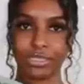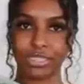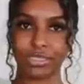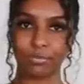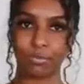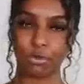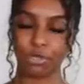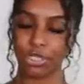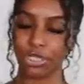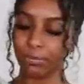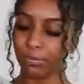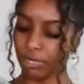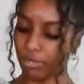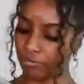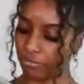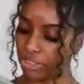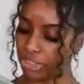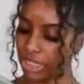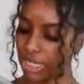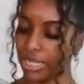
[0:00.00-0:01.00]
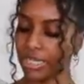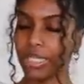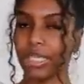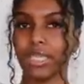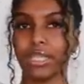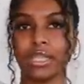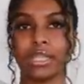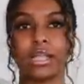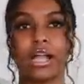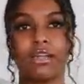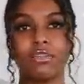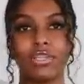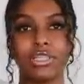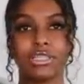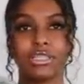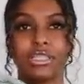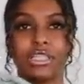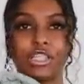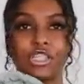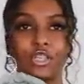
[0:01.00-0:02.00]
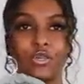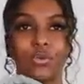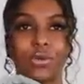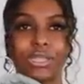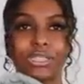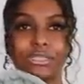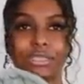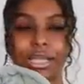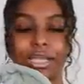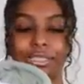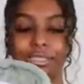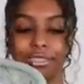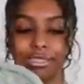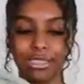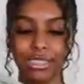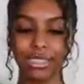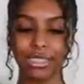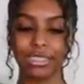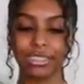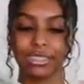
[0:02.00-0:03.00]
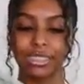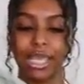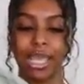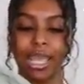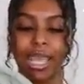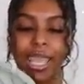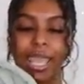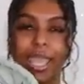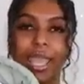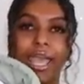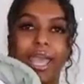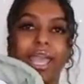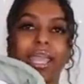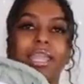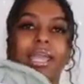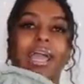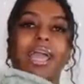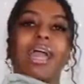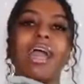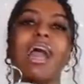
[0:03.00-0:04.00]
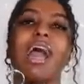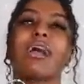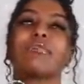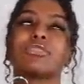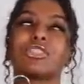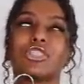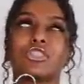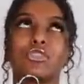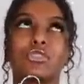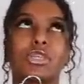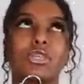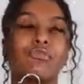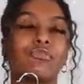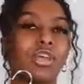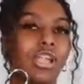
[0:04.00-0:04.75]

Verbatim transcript: a sporty puffer jacket, and I got this in a U S size six, and I absolutely